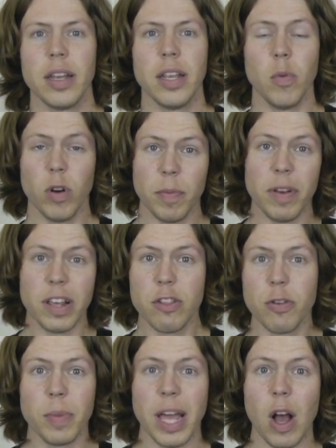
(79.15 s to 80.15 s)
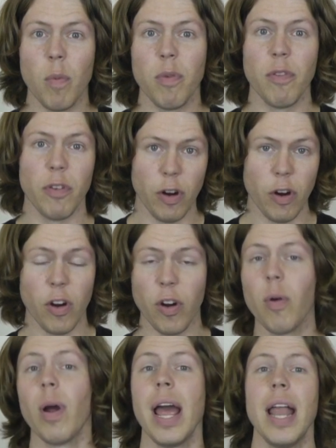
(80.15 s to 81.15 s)
it would have been extremely helpful for
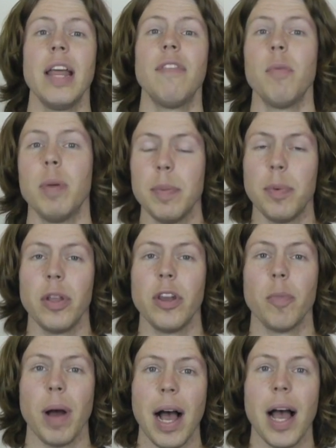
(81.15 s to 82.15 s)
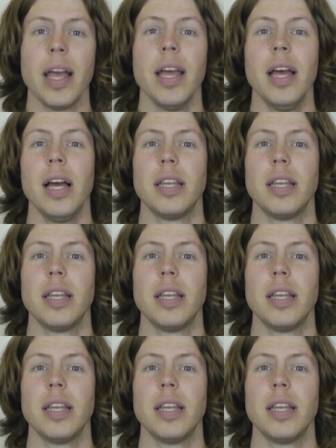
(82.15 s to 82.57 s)
her or any of the people nearby